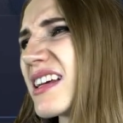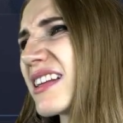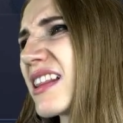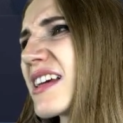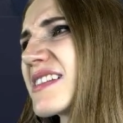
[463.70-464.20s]

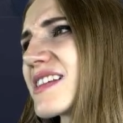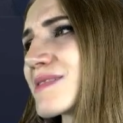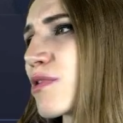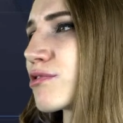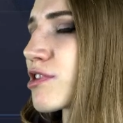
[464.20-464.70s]
at least a
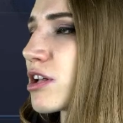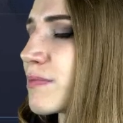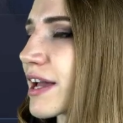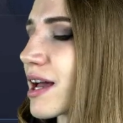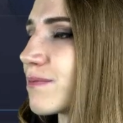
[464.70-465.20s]
small
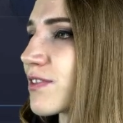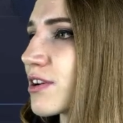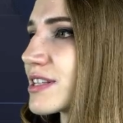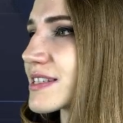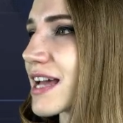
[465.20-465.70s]
rollback
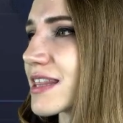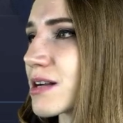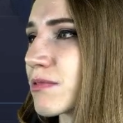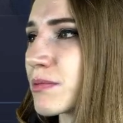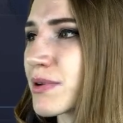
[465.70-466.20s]
upwards, and
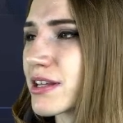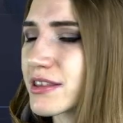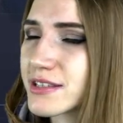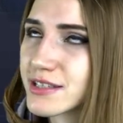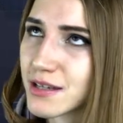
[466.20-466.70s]
there will be
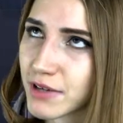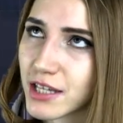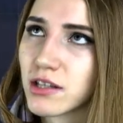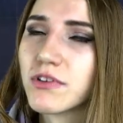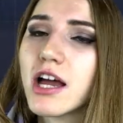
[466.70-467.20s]
some
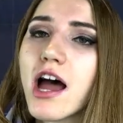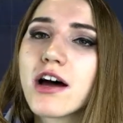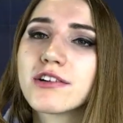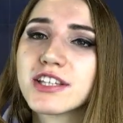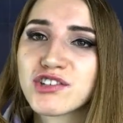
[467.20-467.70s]
kind of
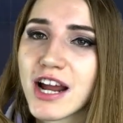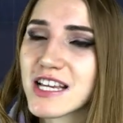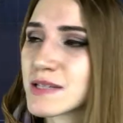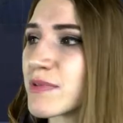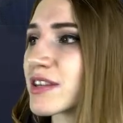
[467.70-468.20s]

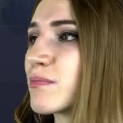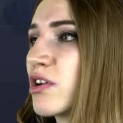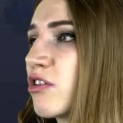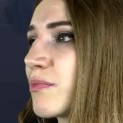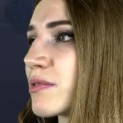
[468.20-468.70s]
retracement
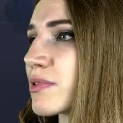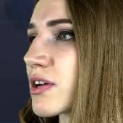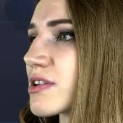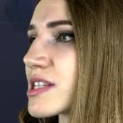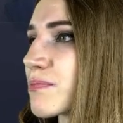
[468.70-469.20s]
movement,
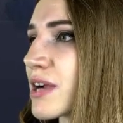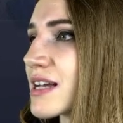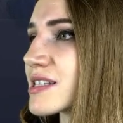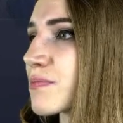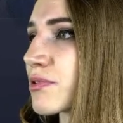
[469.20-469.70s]
because the
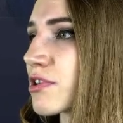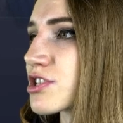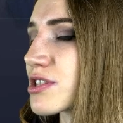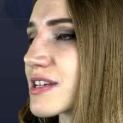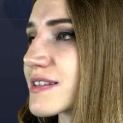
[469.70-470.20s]
price
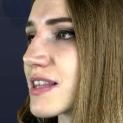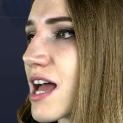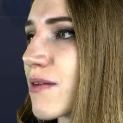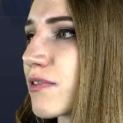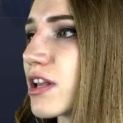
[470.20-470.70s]
approached this
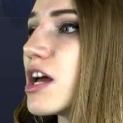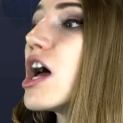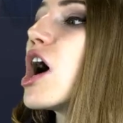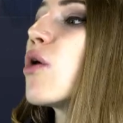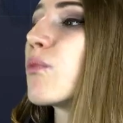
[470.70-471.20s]
level
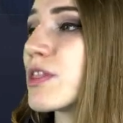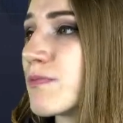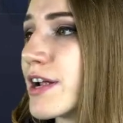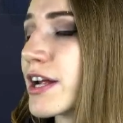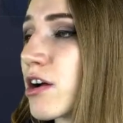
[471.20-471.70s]
with
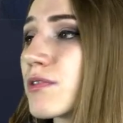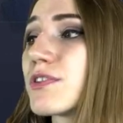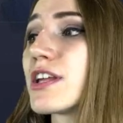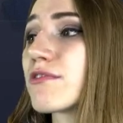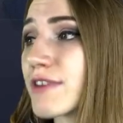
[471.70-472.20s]
very
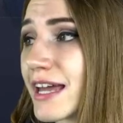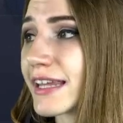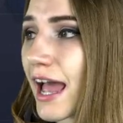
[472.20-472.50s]
confident red